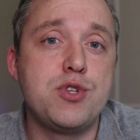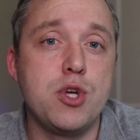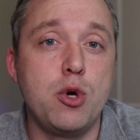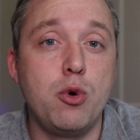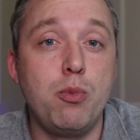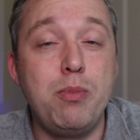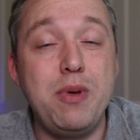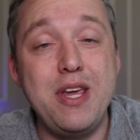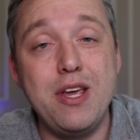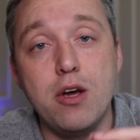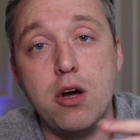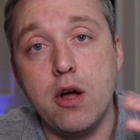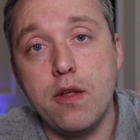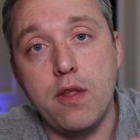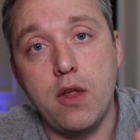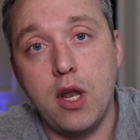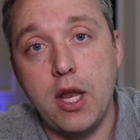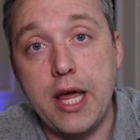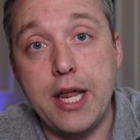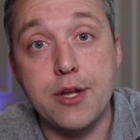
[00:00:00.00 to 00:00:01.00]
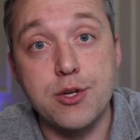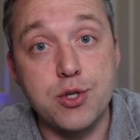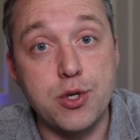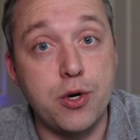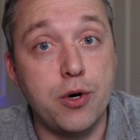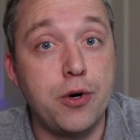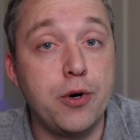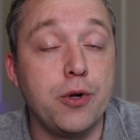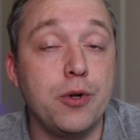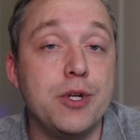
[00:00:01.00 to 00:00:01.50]
so being on the latest
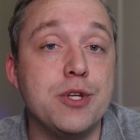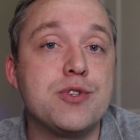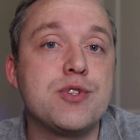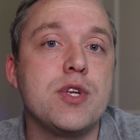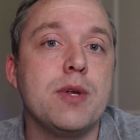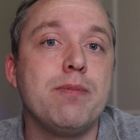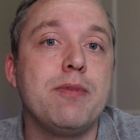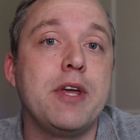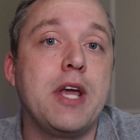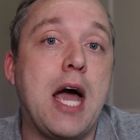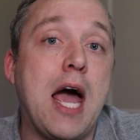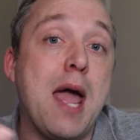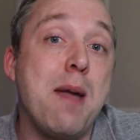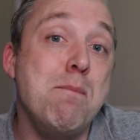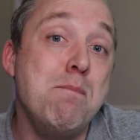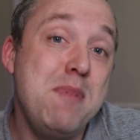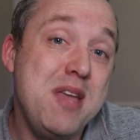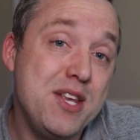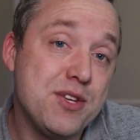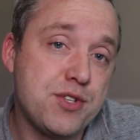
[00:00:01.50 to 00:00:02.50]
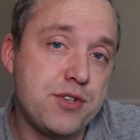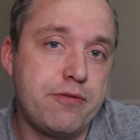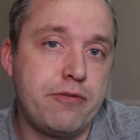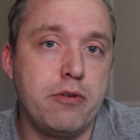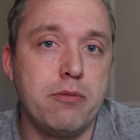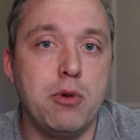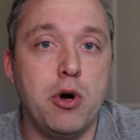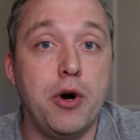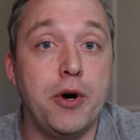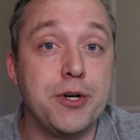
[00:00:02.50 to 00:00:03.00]
kernel is something I missed
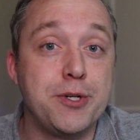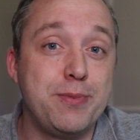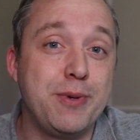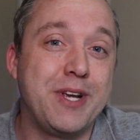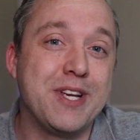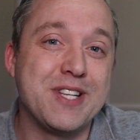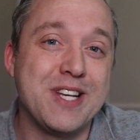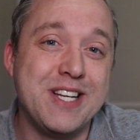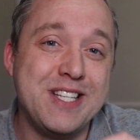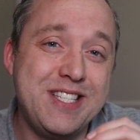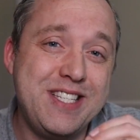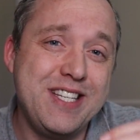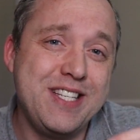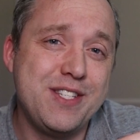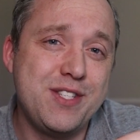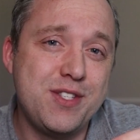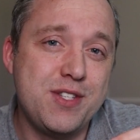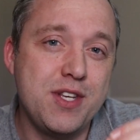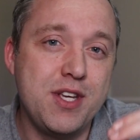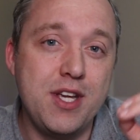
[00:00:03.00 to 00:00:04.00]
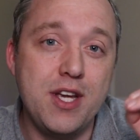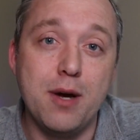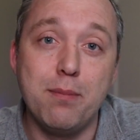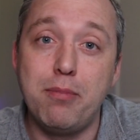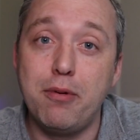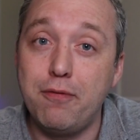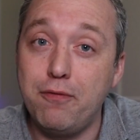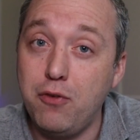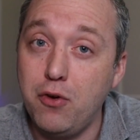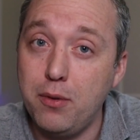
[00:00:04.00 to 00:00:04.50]
from Arch because I did see a
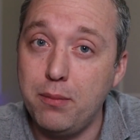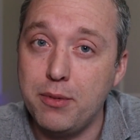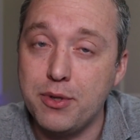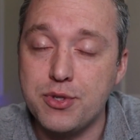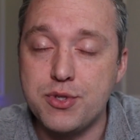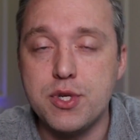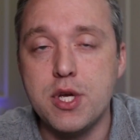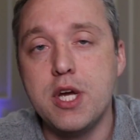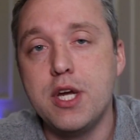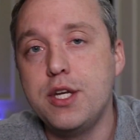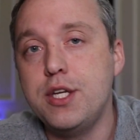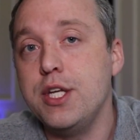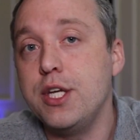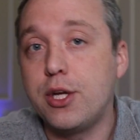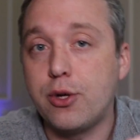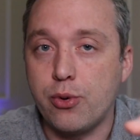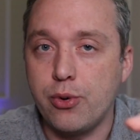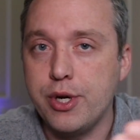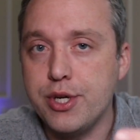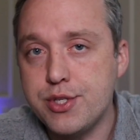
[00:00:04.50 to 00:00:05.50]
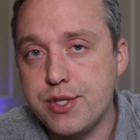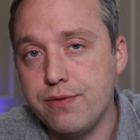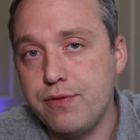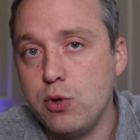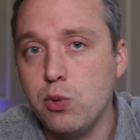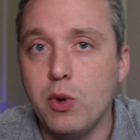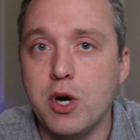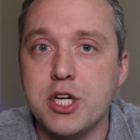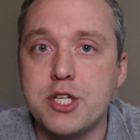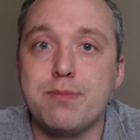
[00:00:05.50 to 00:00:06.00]
performance decrease if
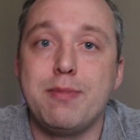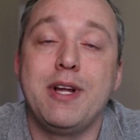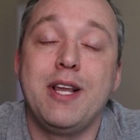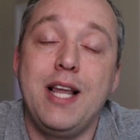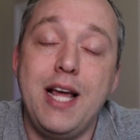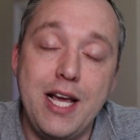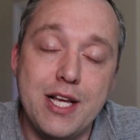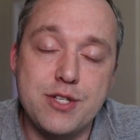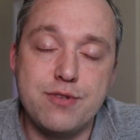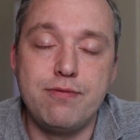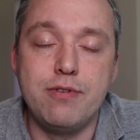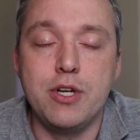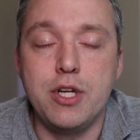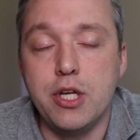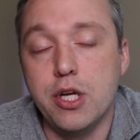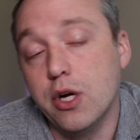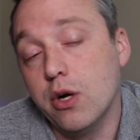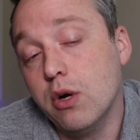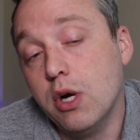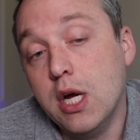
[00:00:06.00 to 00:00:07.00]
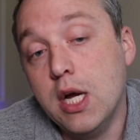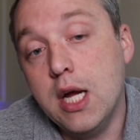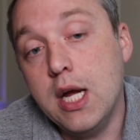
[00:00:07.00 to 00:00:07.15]
you watch my last video.